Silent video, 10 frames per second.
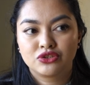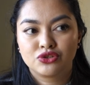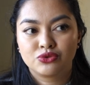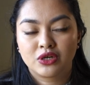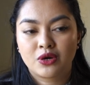
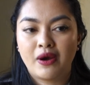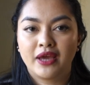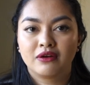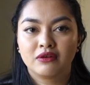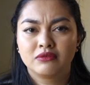to
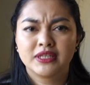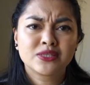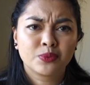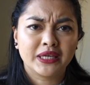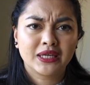acquire
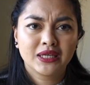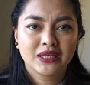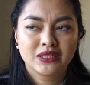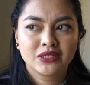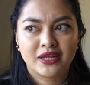this week.
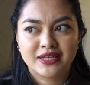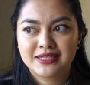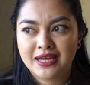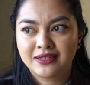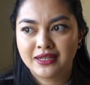Today's
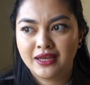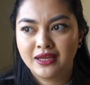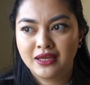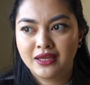Sunday.